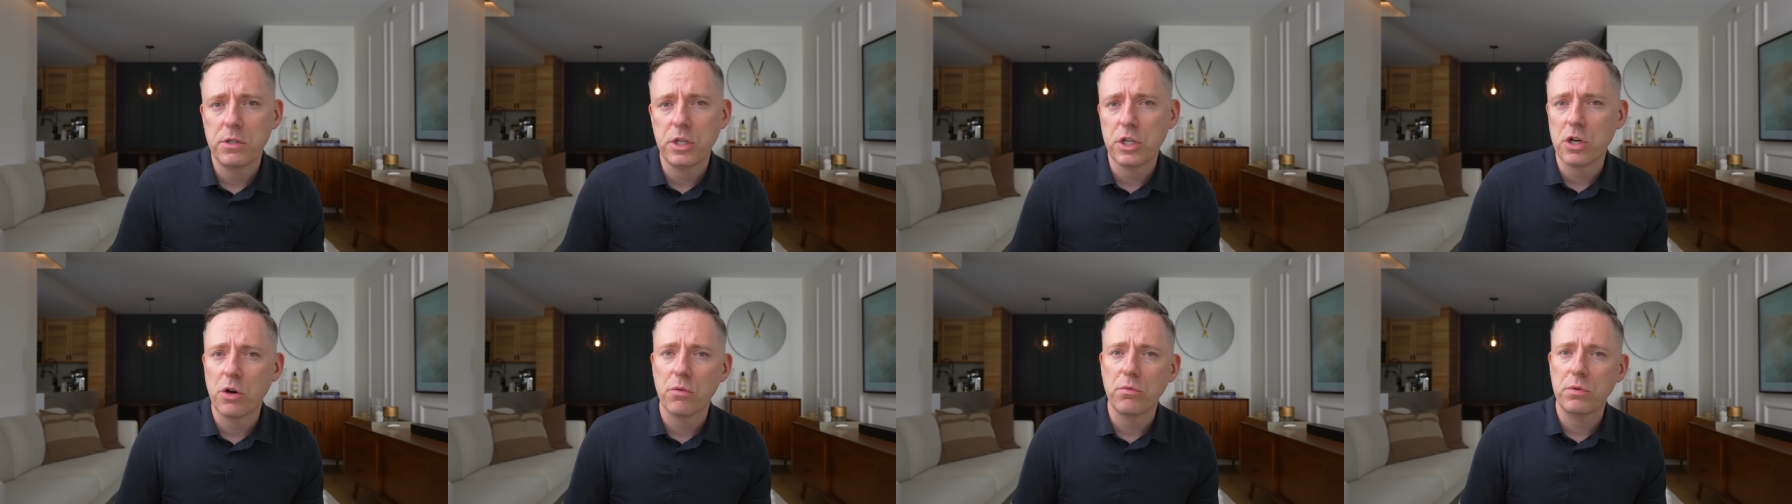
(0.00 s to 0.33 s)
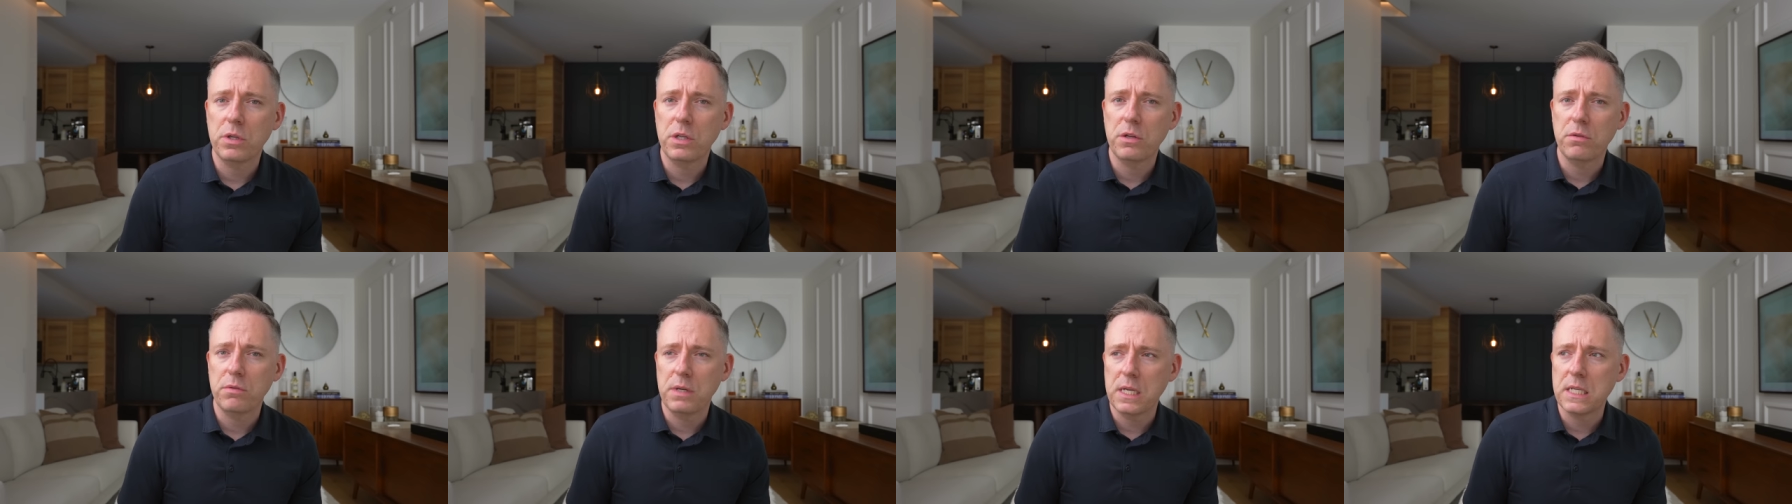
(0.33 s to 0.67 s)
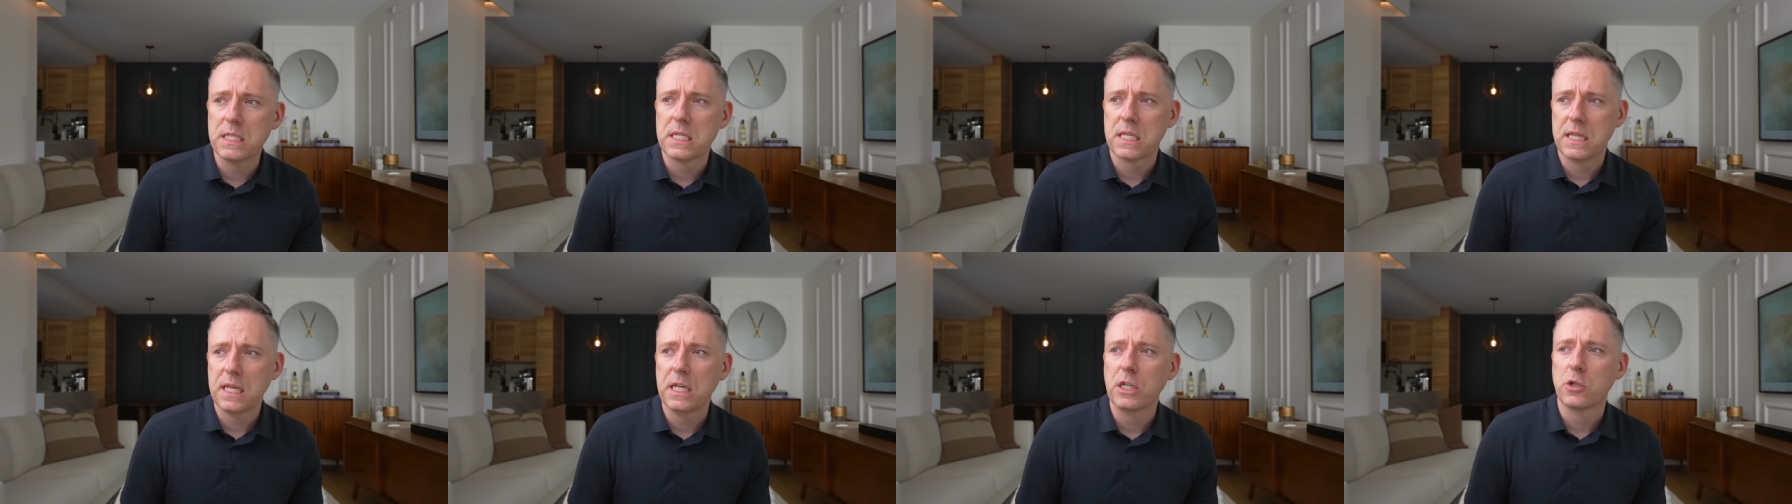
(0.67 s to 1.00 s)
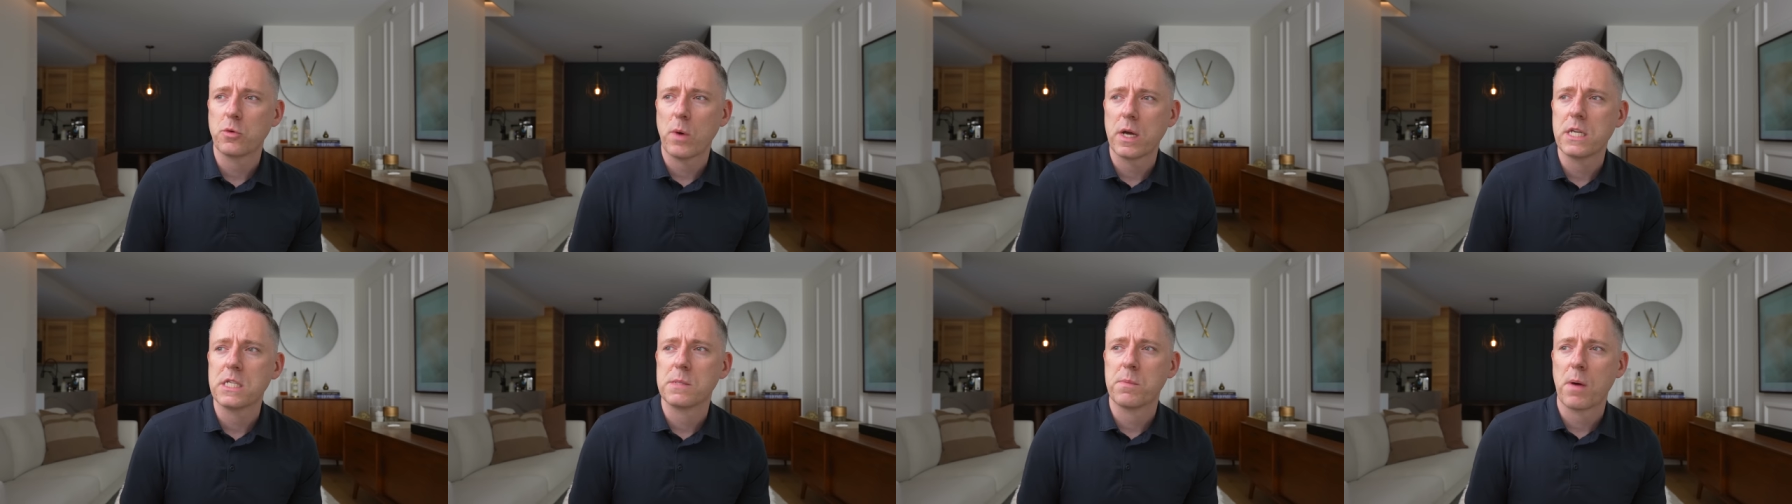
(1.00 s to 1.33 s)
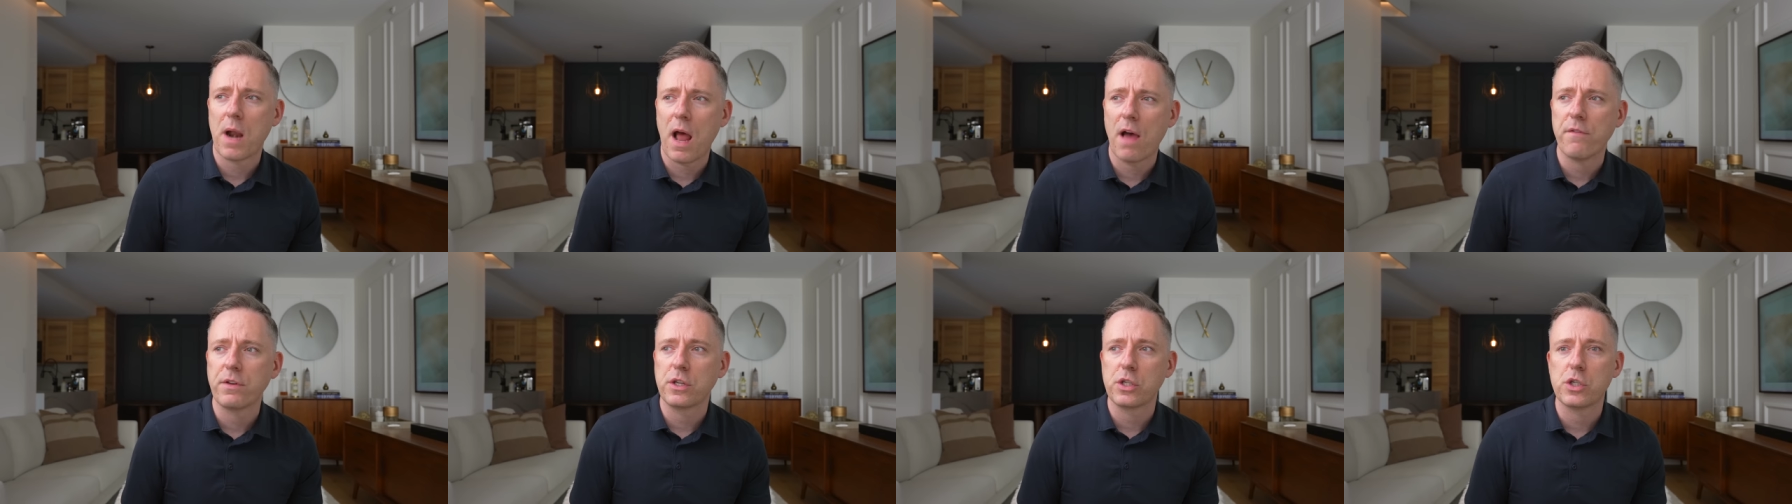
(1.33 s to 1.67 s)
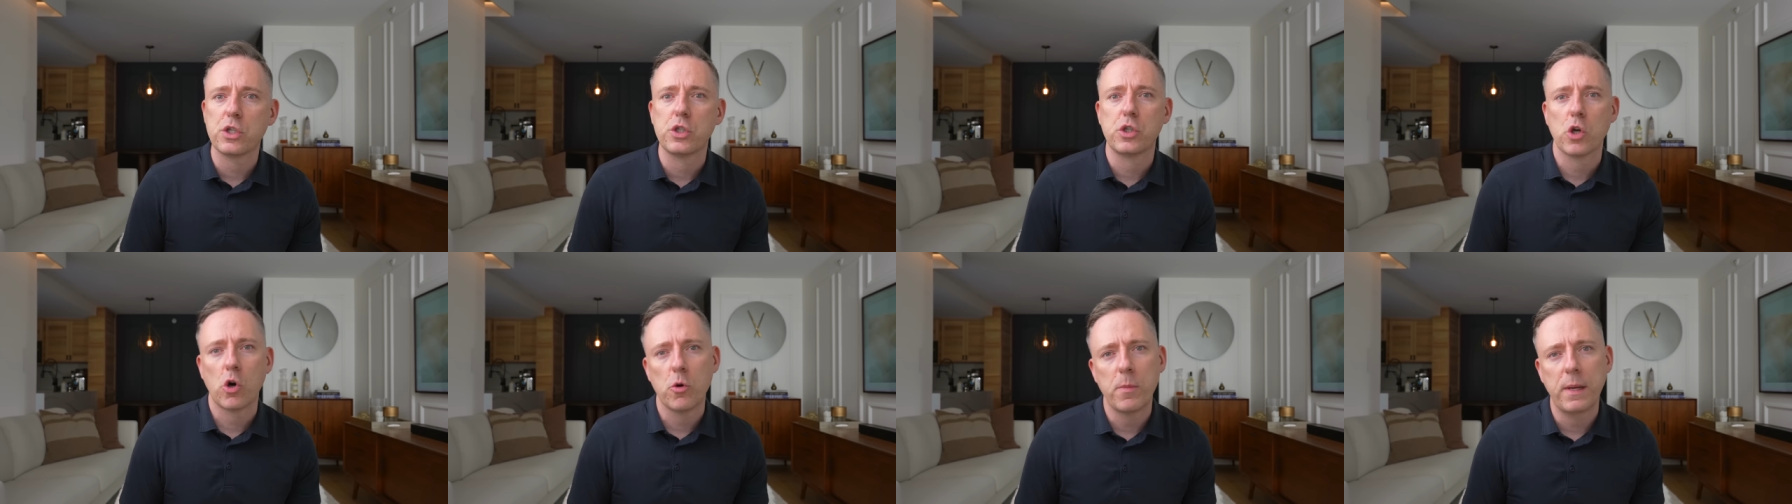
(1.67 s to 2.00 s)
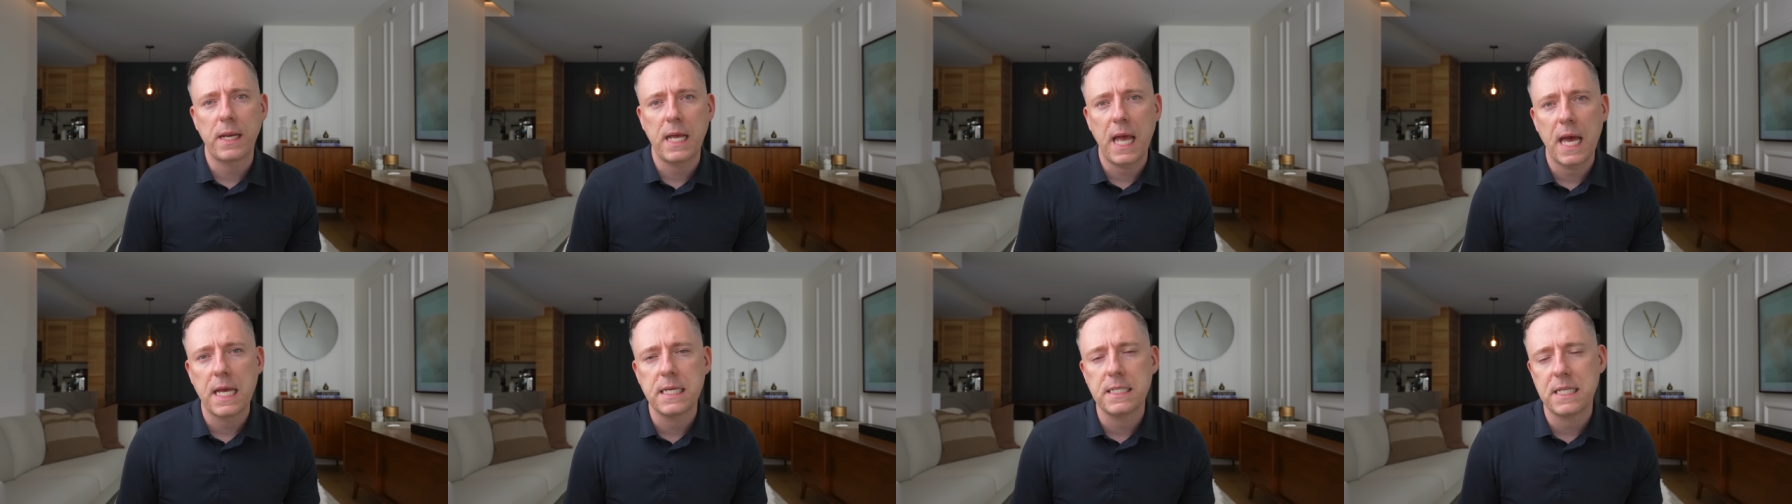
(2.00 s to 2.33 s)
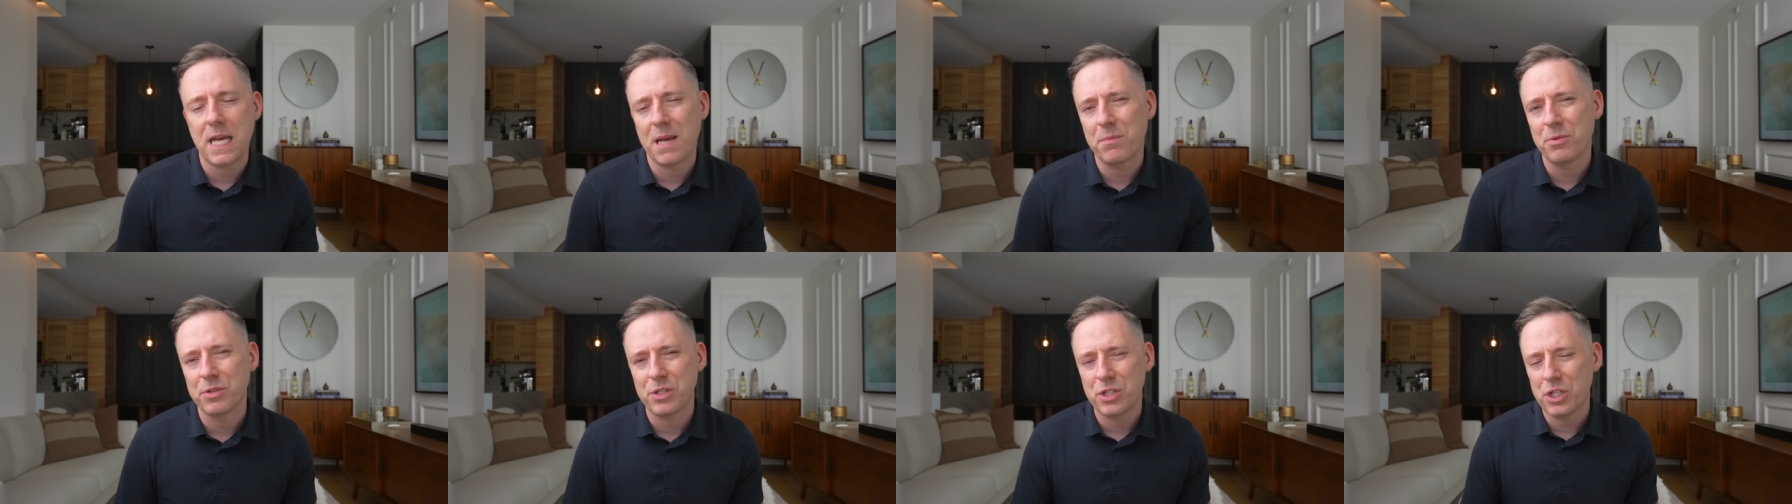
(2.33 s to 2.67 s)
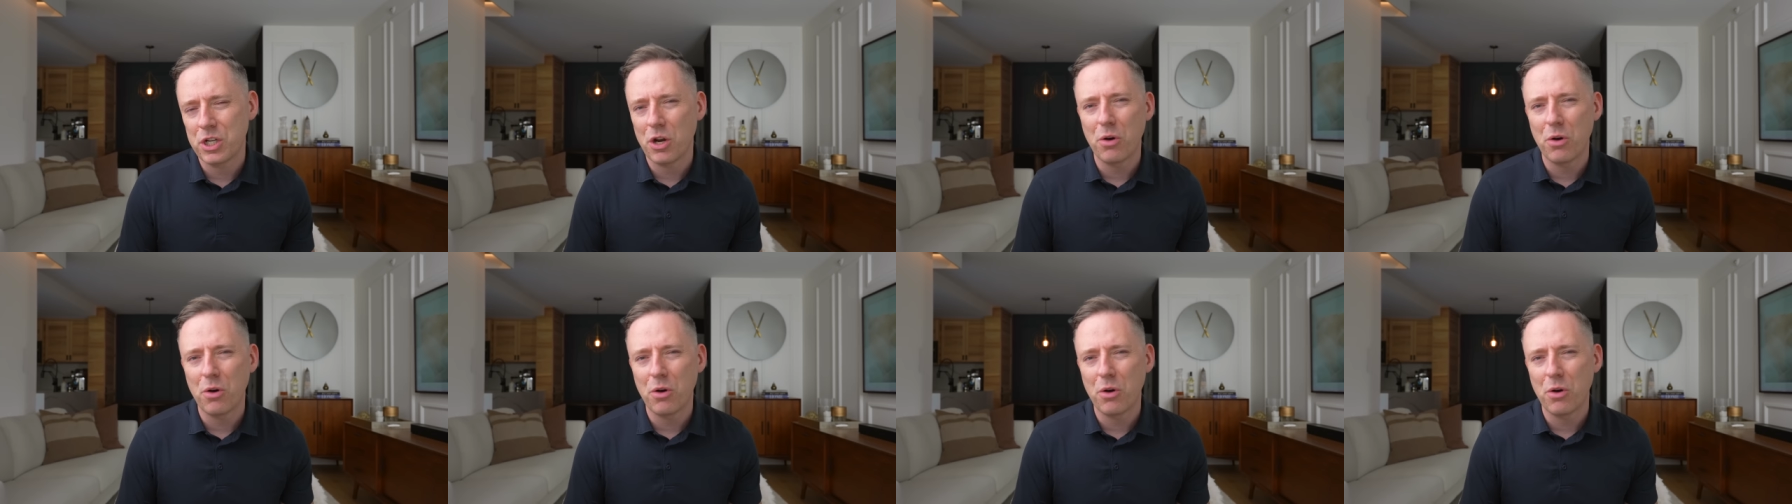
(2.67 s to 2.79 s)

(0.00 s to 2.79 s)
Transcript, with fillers: You don't, you need to think twice about having so many end tables.